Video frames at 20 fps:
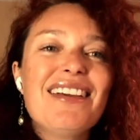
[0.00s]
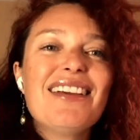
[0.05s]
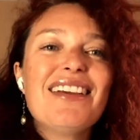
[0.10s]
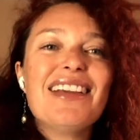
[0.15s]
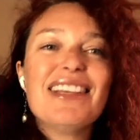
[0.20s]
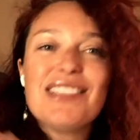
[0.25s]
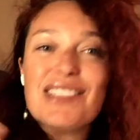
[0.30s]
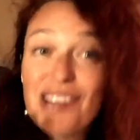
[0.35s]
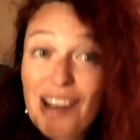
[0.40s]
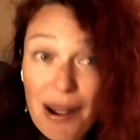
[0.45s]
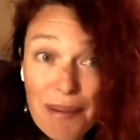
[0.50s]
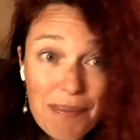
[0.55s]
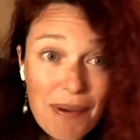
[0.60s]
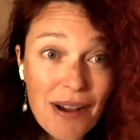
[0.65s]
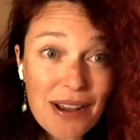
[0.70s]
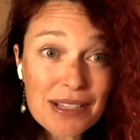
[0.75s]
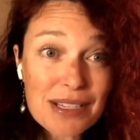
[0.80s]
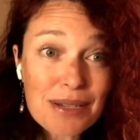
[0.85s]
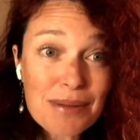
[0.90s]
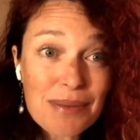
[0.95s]
it's not
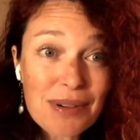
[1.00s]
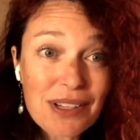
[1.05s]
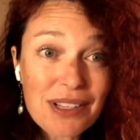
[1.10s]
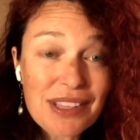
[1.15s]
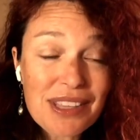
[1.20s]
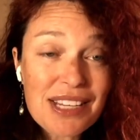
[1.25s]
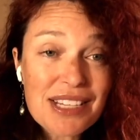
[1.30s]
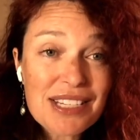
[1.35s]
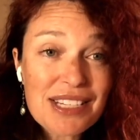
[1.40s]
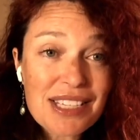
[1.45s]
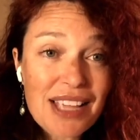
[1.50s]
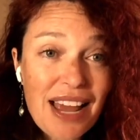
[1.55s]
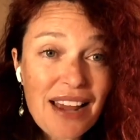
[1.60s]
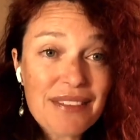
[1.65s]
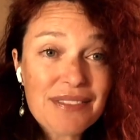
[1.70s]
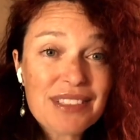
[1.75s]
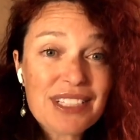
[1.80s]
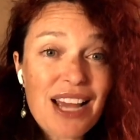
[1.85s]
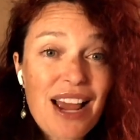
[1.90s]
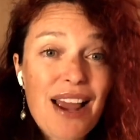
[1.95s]
possible in this
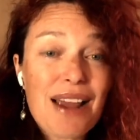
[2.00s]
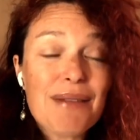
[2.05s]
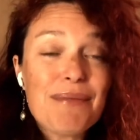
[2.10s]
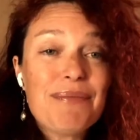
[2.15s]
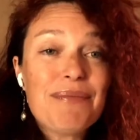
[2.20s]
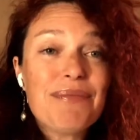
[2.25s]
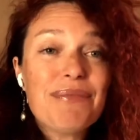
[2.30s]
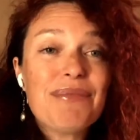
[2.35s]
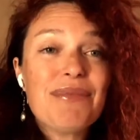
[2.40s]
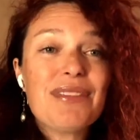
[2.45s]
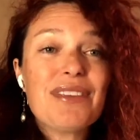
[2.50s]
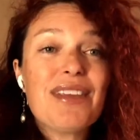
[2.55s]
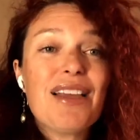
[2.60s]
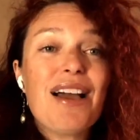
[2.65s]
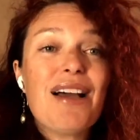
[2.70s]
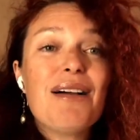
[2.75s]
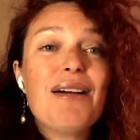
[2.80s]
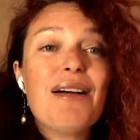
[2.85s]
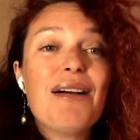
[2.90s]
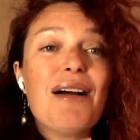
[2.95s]
lifetime,
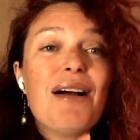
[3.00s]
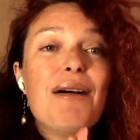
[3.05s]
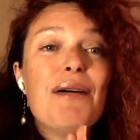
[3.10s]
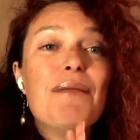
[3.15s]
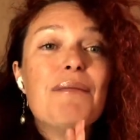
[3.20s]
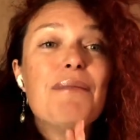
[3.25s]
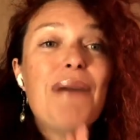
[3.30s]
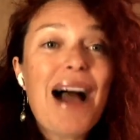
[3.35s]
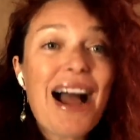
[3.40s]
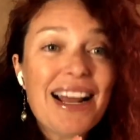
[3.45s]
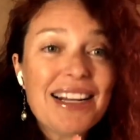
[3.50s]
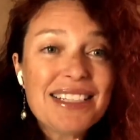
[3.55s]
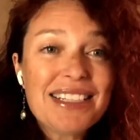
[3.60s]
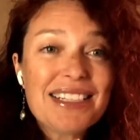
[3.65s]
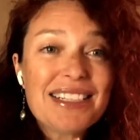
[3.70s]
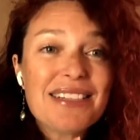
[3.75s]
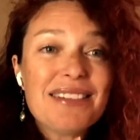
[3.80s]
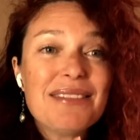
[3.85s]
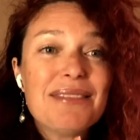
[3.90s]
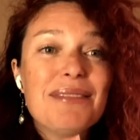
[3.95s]

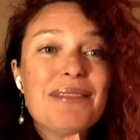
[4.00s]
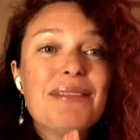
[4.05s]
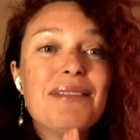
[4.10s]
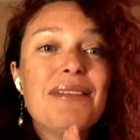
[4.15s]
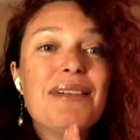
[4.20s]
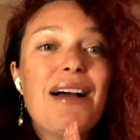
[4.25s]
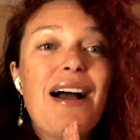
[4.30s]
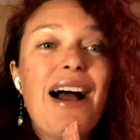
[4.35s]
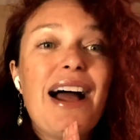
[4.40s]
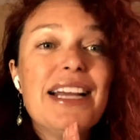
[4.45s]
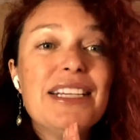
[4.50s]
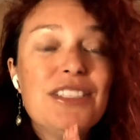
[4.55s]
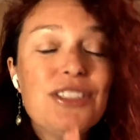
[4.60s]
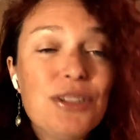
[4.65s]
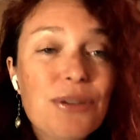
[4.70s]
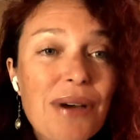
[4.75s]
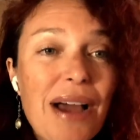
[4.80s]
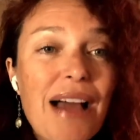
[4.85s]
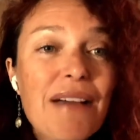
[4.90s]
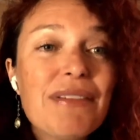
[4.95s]
but I
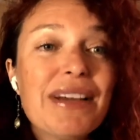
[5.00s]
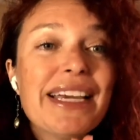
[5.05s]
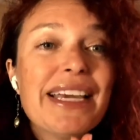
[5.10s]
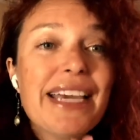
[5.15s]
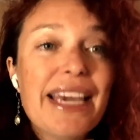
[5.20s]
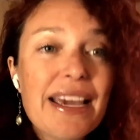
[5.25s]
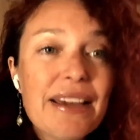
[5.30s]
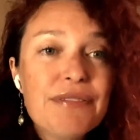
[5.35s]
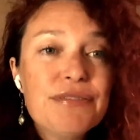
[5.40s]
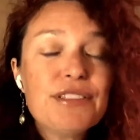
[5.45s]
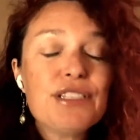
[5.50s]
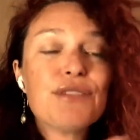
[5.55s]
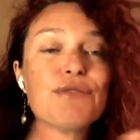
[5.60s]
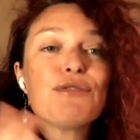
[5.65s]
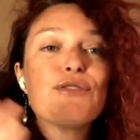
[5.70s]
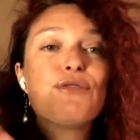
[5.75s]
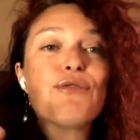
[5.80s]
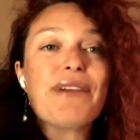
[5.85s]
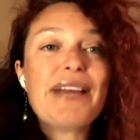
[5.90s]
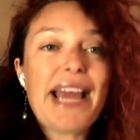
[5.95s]
do have a gift of
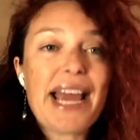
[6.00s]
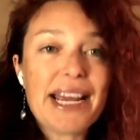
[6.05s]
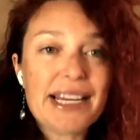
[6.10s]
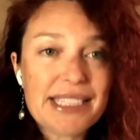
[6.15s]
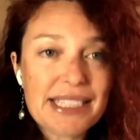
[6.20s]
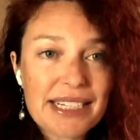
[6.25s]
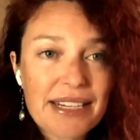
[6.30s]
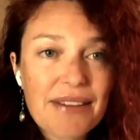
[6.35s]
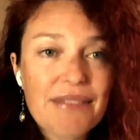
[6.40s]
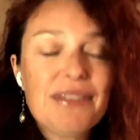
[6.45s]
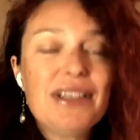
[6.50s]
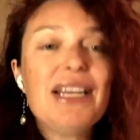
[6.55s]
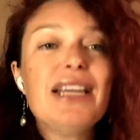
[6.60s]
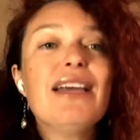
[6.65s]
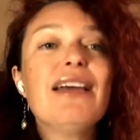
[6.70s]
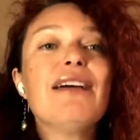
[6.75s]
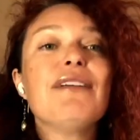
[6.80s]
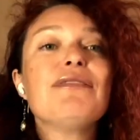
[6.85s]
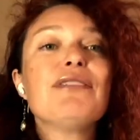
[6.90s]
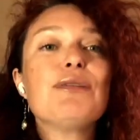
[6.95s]

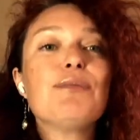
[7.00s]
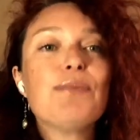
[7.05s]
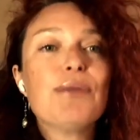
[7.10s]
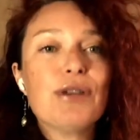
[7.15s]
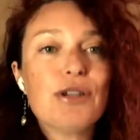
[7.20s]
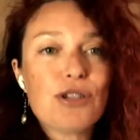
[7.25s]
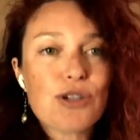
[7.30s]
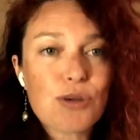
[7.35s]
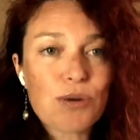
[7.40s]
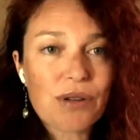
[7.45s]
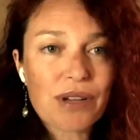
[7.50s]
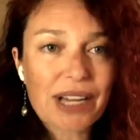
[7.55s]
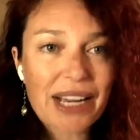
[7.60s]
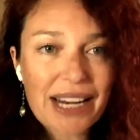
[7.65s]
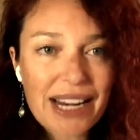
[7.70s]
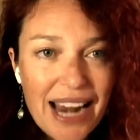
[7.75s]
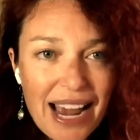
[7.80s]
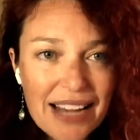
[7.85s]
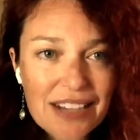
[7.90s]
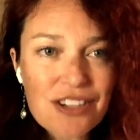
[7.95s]
creativity, of spiritual
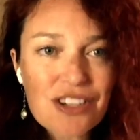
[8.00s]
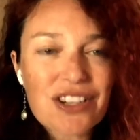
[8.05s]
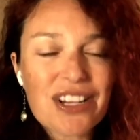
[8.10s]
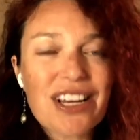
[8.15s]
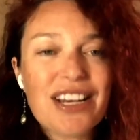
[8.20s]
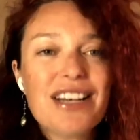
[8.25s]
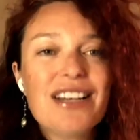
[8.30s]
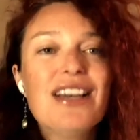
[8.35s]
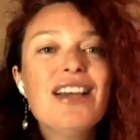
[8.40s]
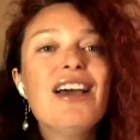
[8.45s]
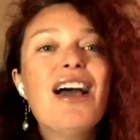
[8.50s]
connection.